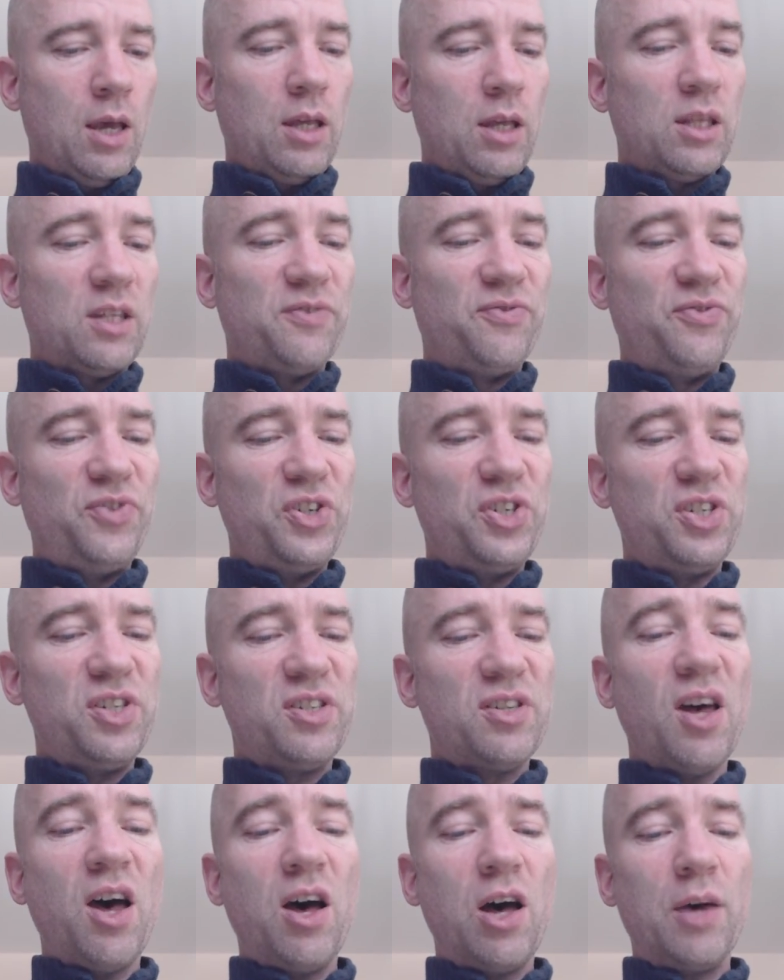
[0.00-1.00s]
The
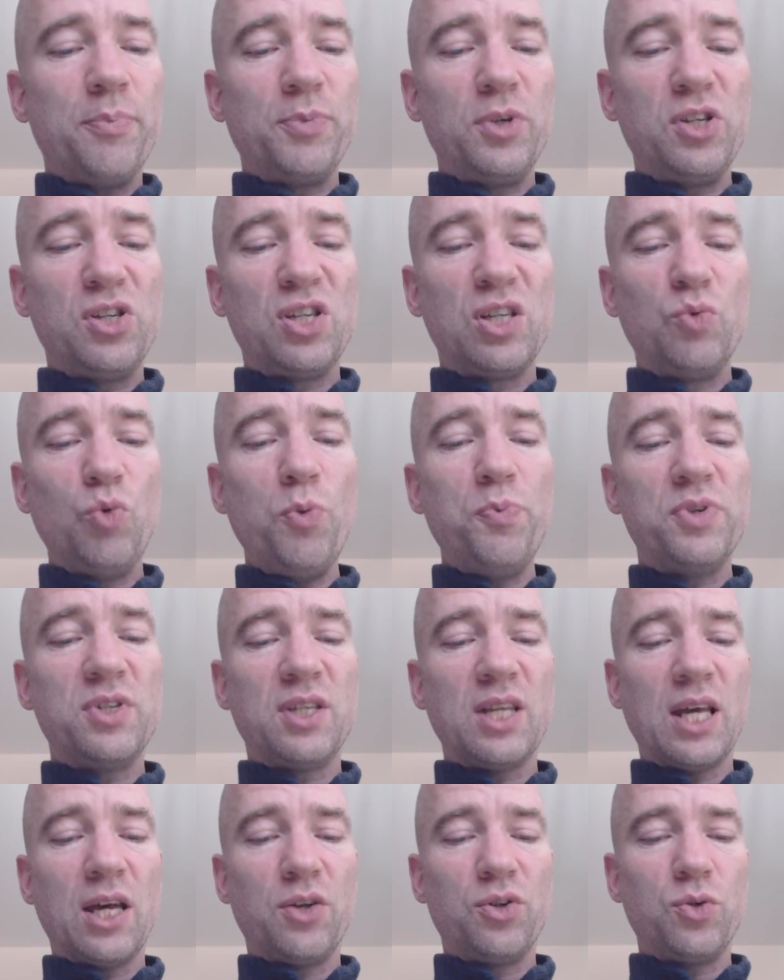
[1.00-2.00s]
vicious harpy swoops
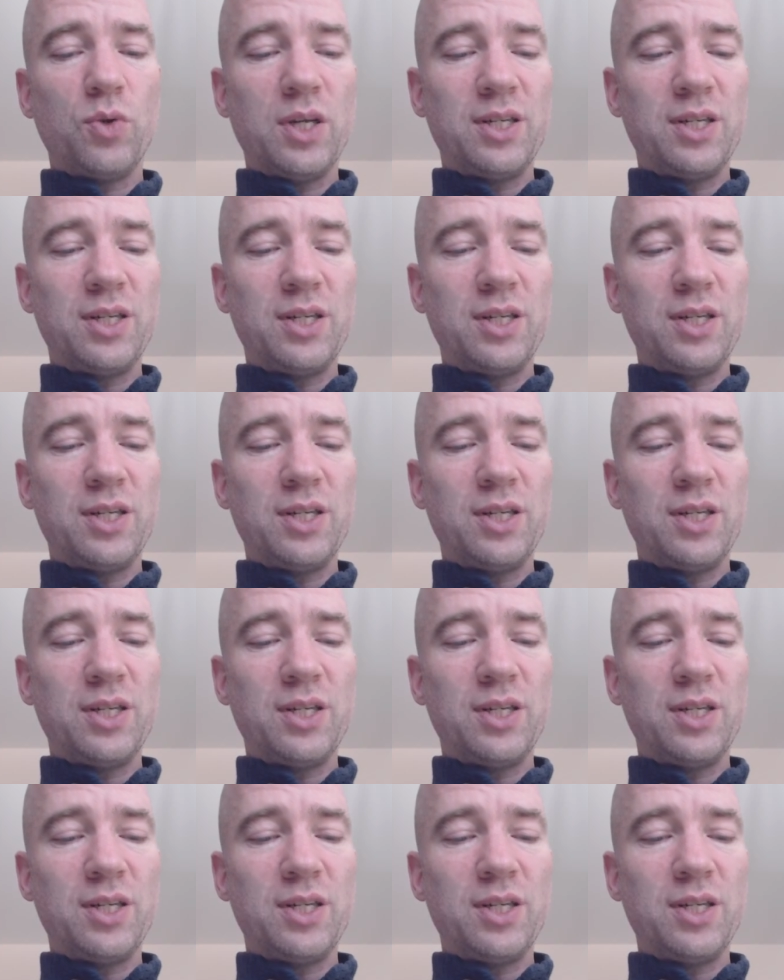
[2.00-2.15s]
down to